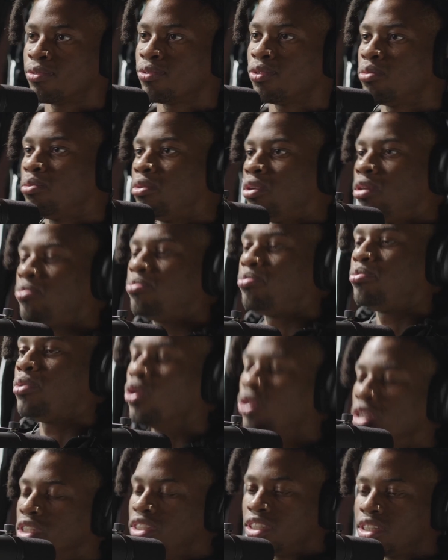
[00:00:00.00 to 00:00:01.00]
from
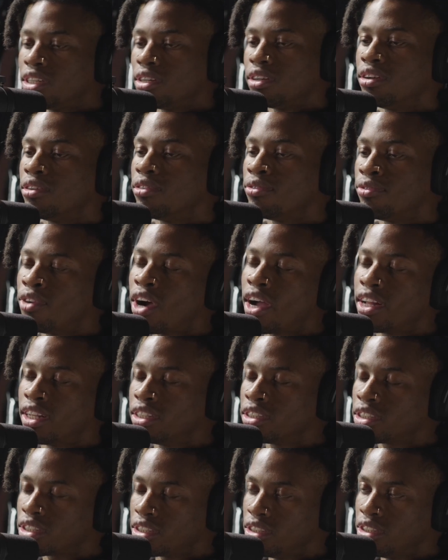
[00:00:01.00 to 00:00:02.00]
police
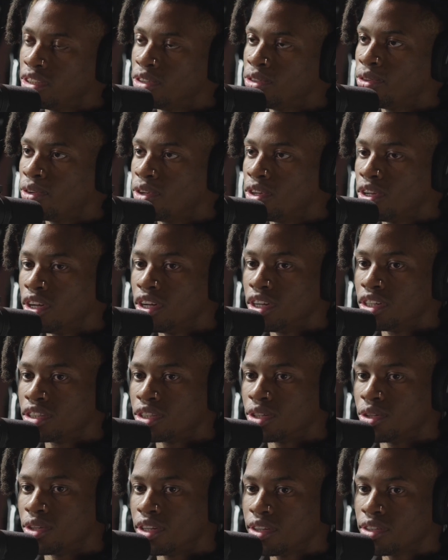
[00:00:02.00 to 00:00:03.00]
violence,
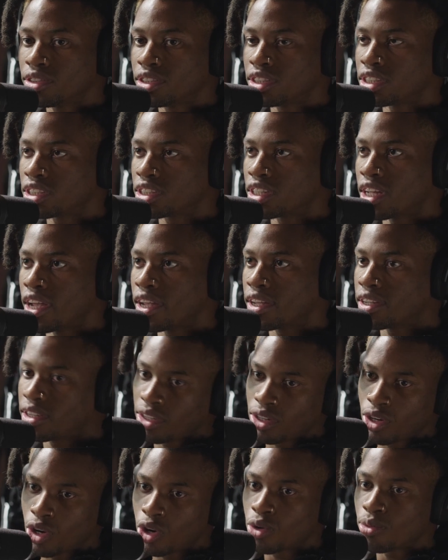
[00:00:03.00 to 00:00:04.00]
So it was just like,
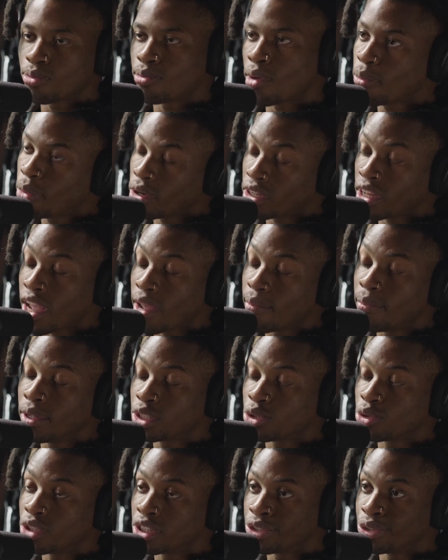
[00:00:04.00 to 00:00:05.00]
my brother had
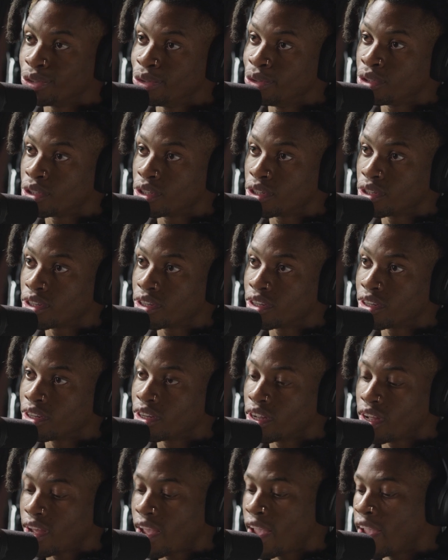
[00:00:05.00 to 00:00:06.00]
mental issues.
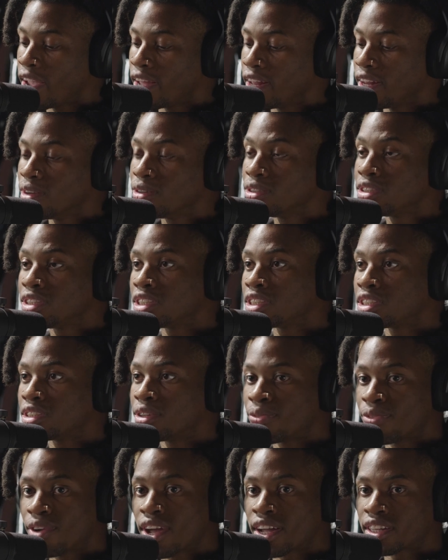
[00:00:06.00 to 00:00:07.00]
And it was just
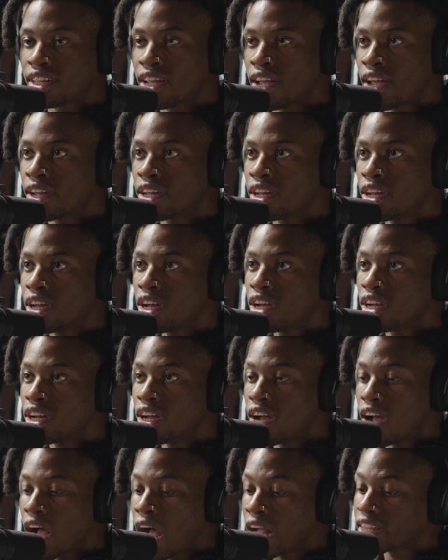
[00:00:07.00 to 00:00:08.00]
the fact that
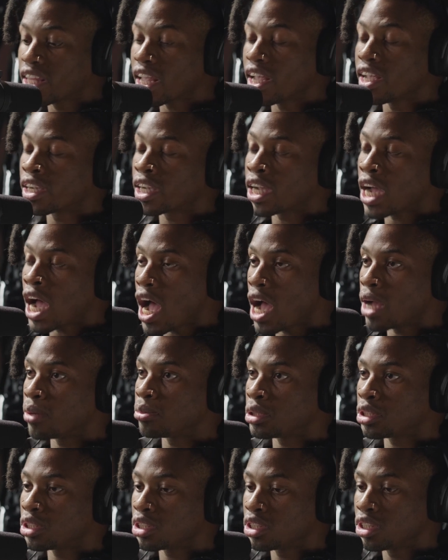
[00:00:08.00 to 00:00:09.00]
I think
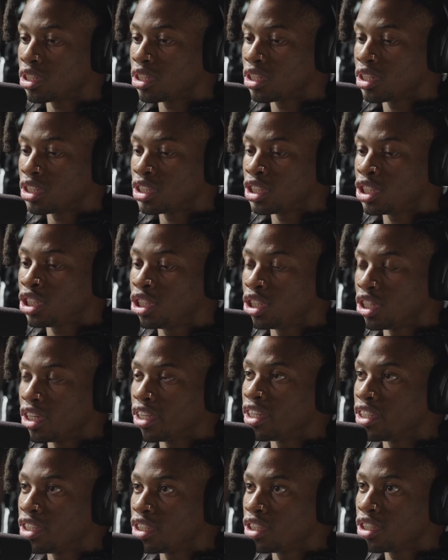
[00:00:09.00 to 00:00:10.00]
cops
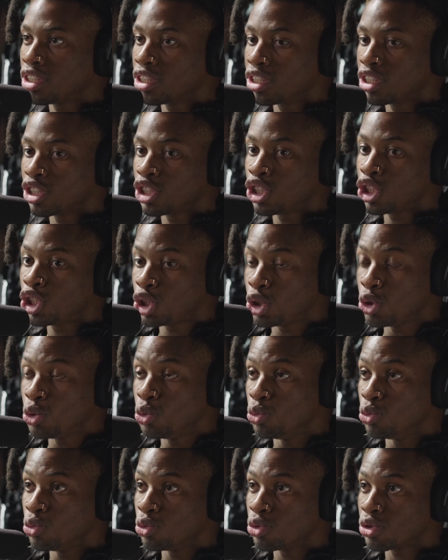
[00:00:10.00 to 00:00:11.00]
shouldn't
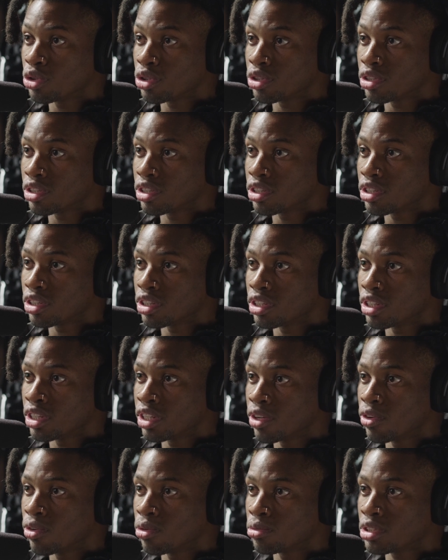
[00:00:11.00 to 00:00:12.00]
shoot.
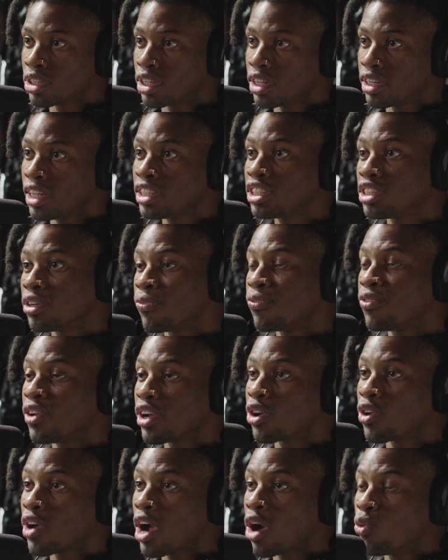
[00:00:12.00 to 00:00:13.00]
You know what I'm saying? They should
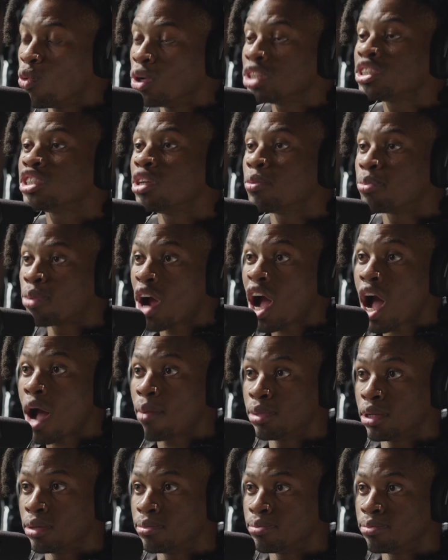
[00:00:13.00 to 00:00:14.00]
figure out what's the
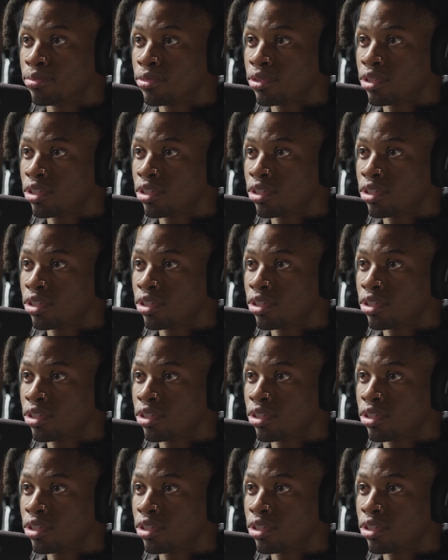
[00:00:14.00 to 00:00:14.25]
problem.